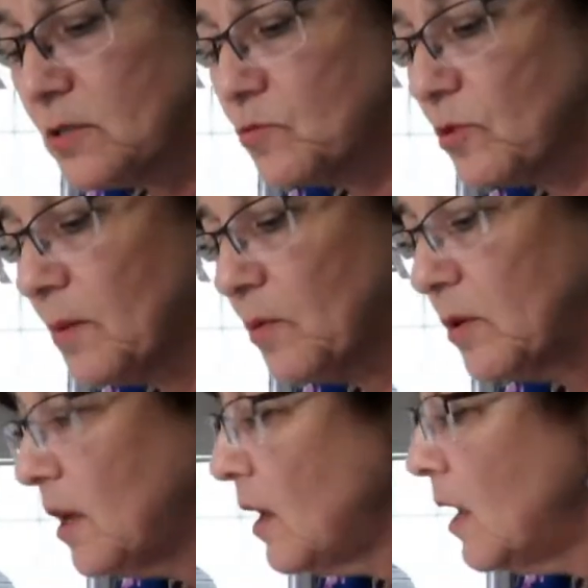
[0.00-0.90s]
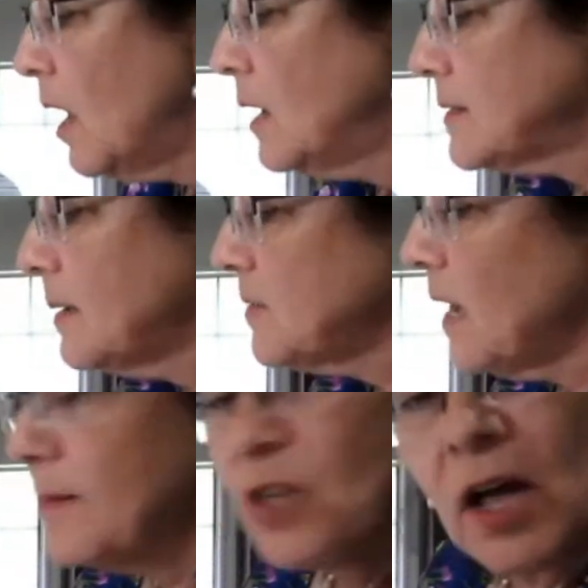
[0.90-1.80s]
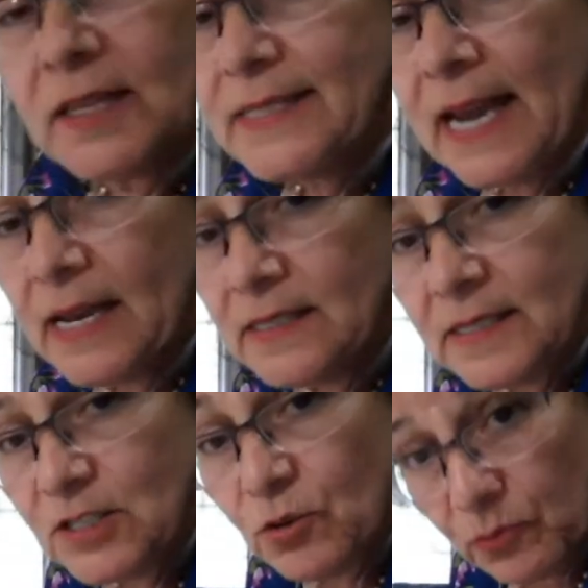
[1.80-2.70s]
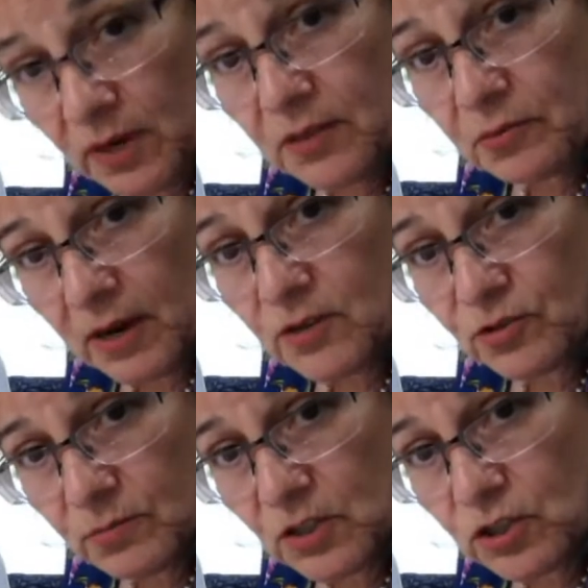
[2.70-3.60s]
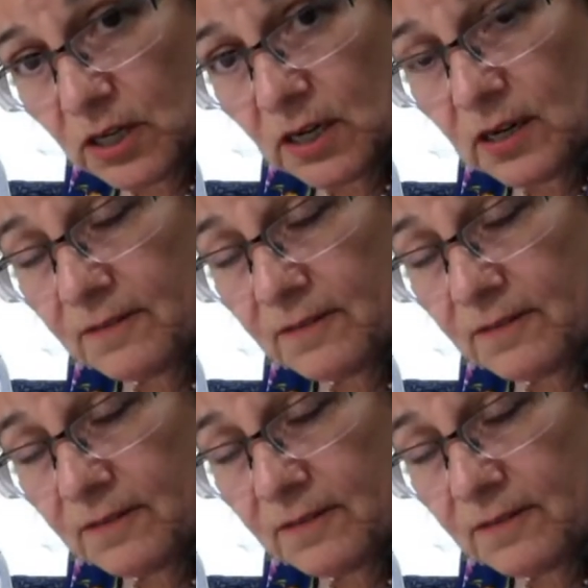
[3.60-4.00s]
you some trouble. Sometimes all it takes is to rethread your machine.